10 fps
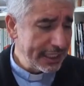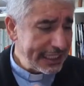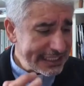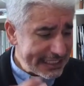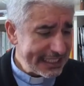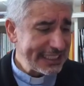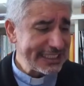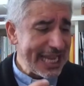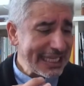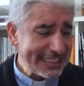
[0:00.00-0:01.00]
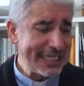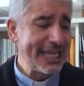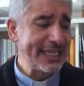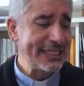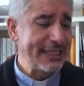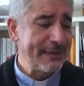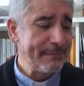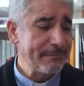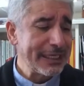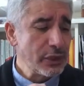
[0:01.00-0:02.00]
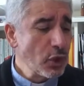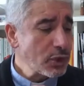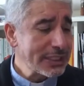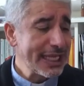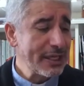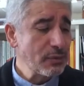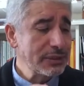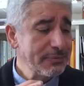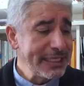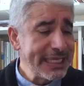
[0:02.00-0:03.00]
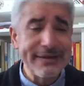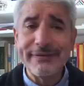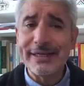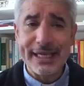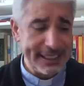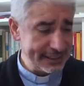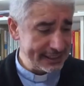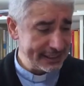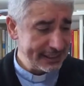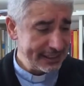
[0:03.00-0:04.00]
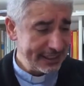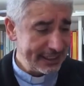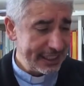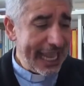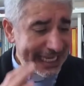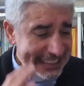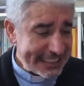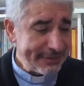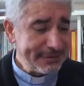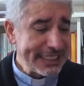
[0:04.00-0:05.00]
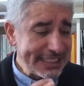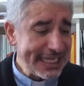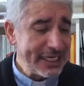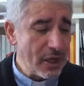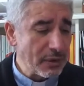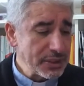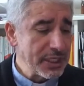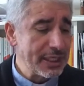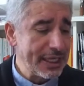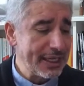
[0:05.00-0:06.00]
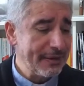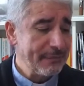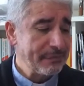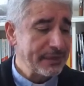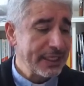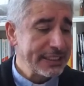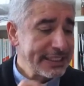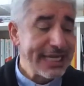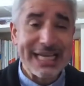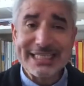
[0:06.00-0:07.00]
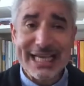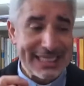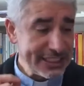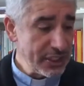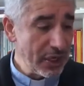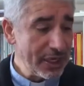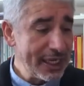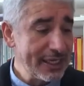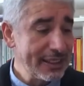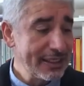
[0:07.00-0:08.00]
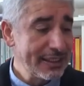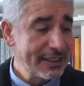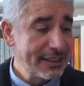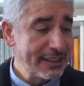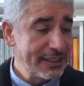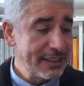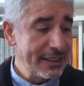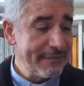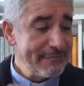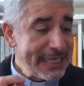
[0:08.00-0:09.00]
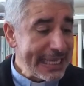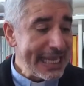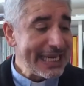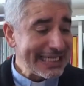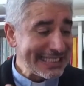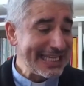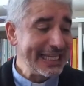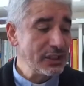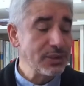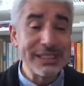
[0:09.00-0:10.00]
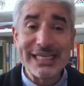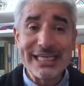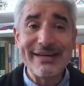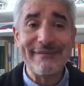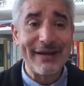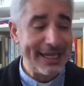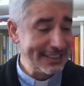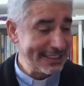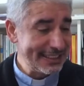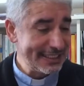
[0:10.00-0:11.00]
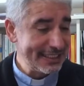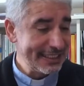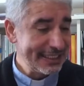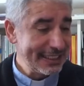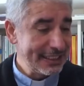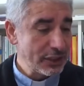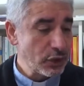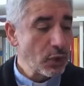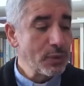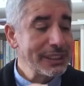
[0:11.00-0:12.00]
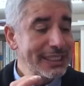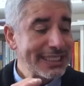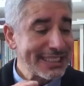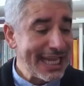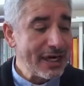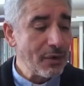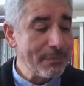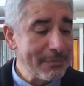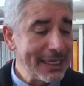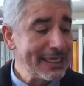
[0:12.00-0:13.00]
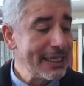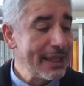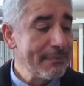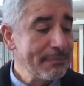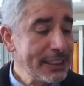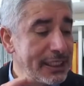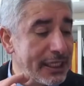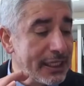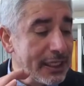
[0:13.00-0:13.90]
It seeks a sign, but no sign will be given it, except the sign of Jonah. Just as Jonah became a sign to the Ninevites, so will the Son of Man be